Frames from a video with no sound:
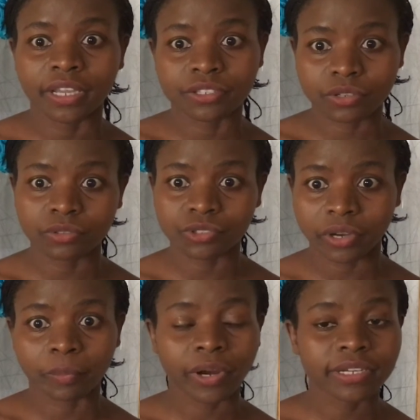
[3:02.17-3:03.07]

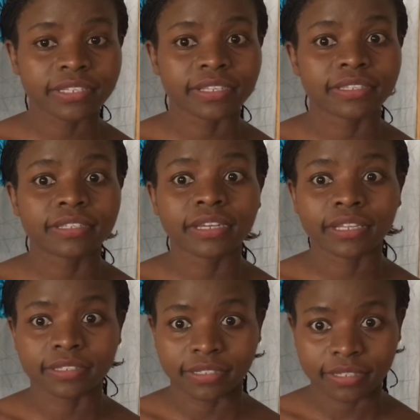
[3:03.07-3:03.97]
exclusionary practices still
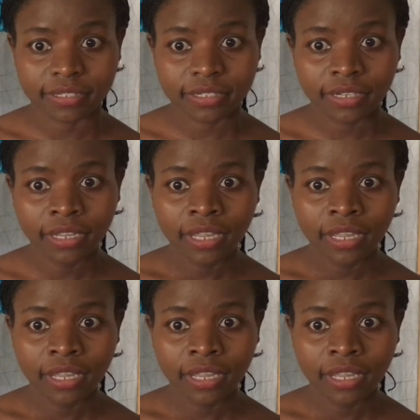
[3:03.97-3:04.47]
exist.